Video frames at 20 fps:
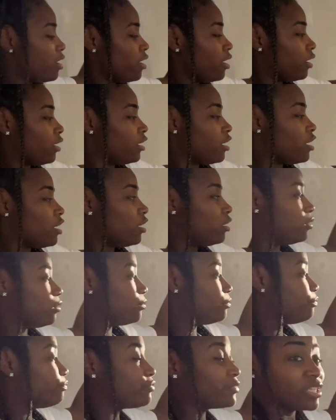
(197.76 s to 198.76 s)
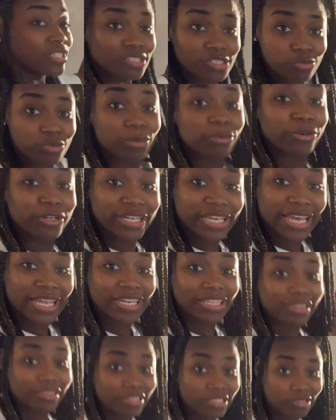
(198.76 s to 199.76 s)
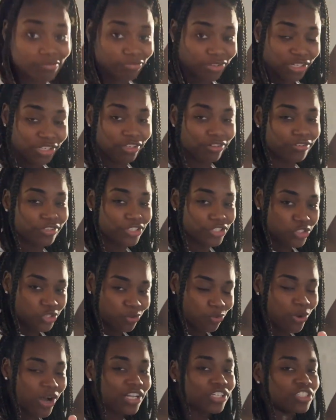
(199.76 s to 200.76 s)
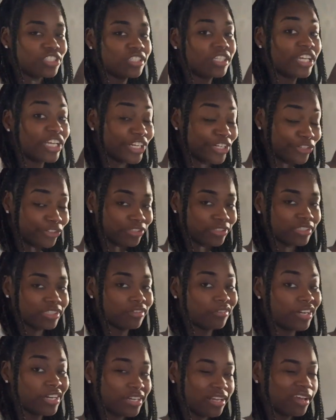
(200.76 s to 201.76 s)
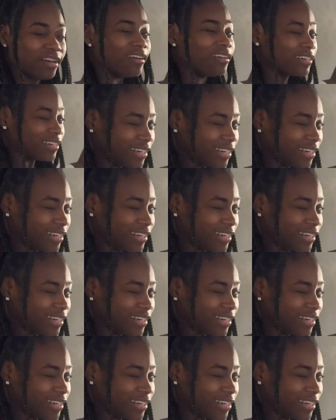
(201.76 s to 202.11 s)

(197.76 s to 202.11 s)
Um, this is where I'm going to edit this video that you're watching currently right now.